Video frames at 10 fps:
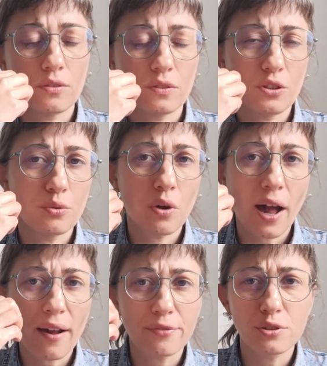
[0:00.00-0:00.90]
you
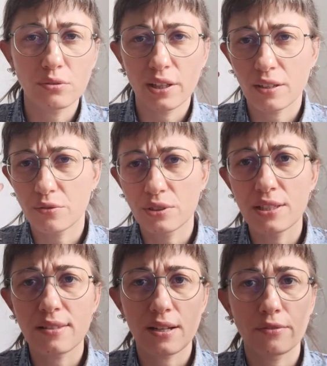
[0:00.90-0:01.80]
have to
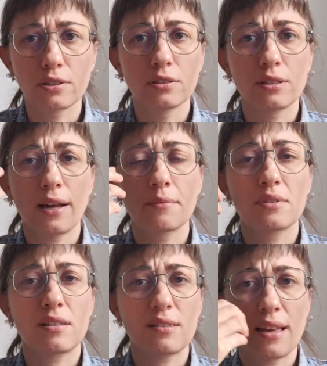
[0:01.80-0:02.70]
read several times
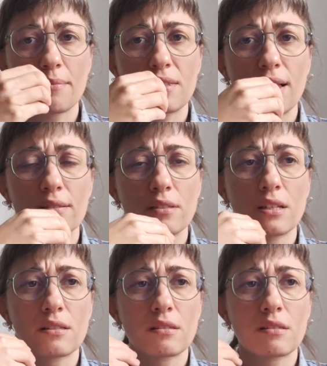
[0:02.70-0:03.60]
the same
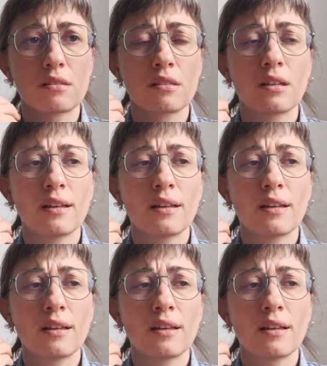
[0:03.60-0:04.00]
sentence